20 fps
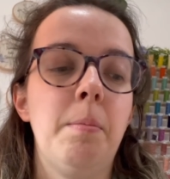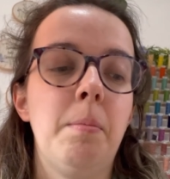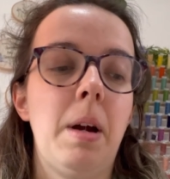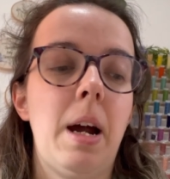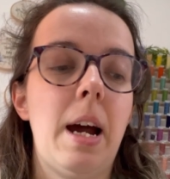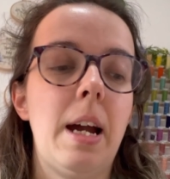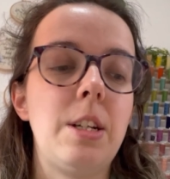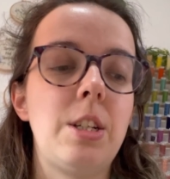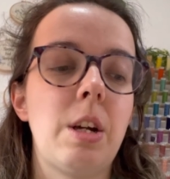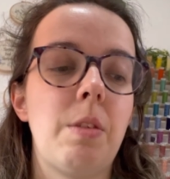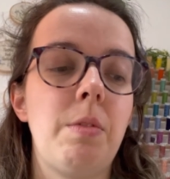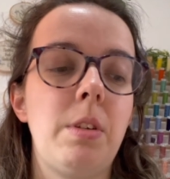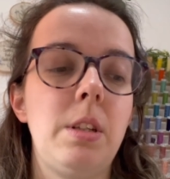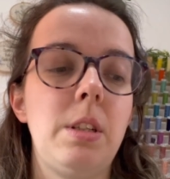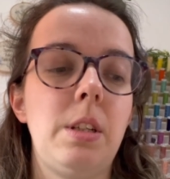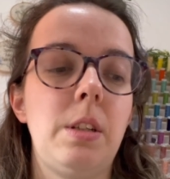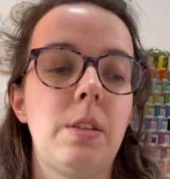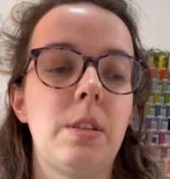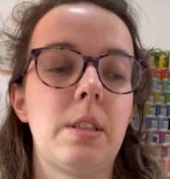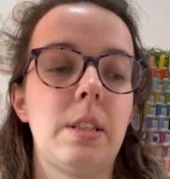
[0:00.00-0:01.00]
I generally
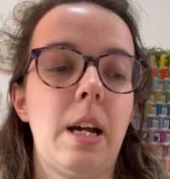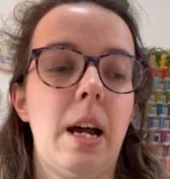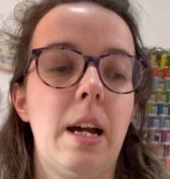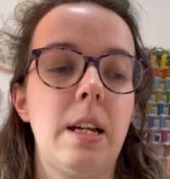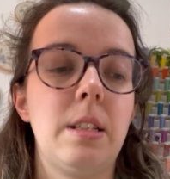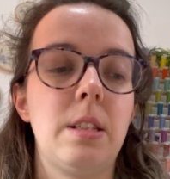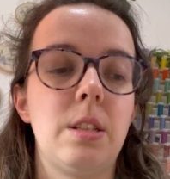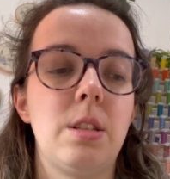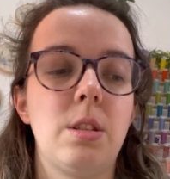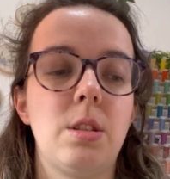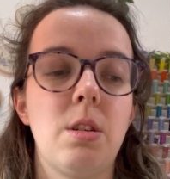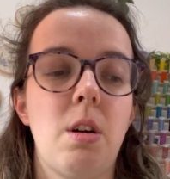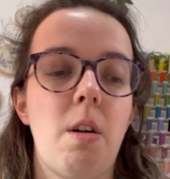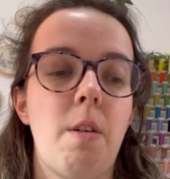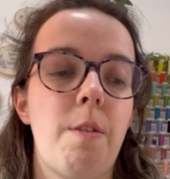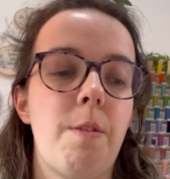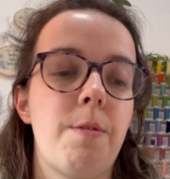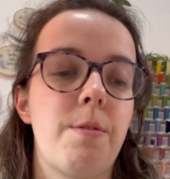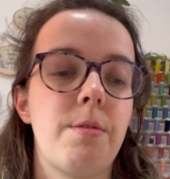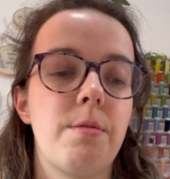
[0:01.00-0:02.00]
use sizes sort
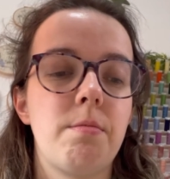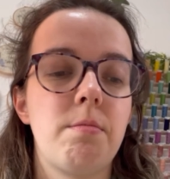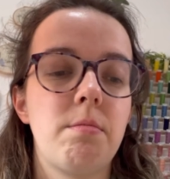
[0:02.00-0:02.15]
of